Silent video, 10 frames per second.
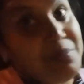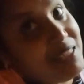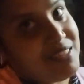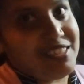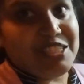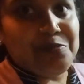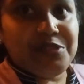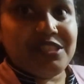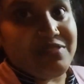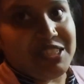Tikki puri.
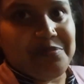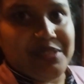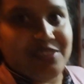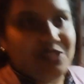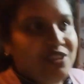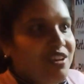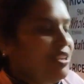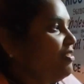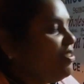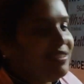Best one.
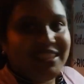Okay, okay.